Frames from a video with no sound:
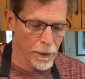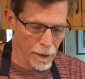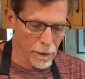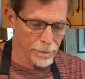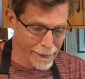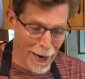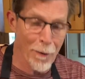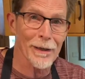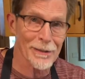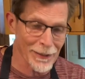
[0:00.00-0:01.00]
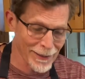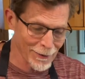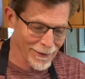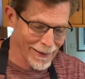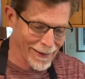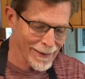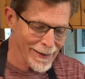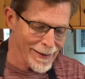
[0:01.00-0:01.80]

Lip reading: but I'll guarantee you that